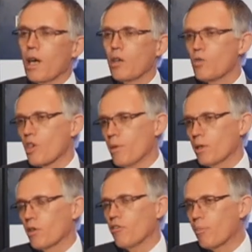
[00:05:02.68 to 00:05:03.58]
a huge
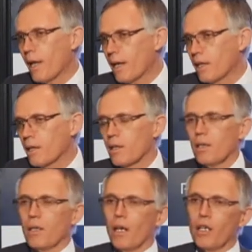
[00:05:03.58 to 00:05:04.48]
amount of planning,
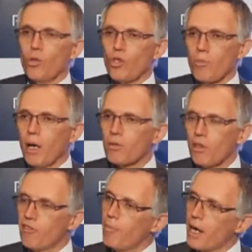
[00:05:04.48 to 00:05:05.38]
a huge amount
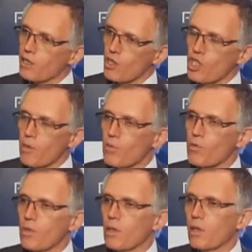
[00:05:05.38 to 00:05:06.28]
of
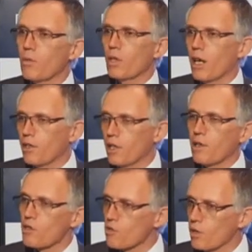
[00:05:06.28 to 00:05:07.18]
partnerships with, uh, with our
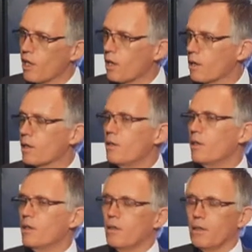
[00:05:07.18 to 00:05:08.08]
dealers, with our
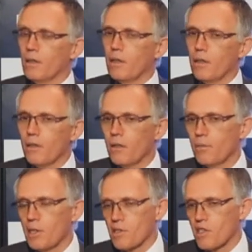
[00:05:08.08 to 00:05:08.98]
uh,
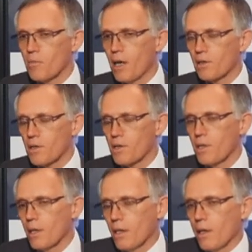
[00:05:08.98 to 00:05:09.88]
business partners.
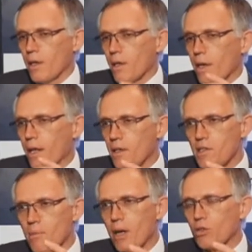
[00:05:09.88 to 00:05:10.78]
And
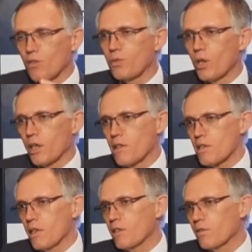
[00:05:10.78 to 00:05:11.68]
this amount of work
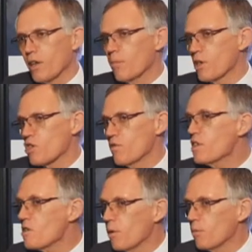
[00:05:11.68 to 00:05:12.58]
is not very much
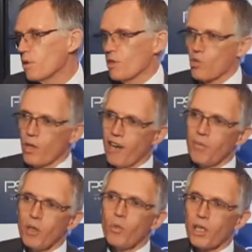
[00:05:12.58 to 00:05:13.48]
visible because we
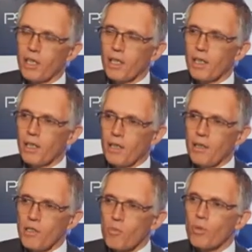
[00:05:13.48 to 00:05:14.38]
have been working in
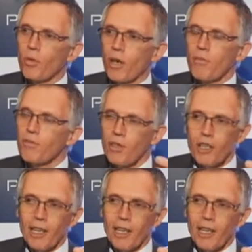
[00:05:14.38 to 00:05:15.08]
this program for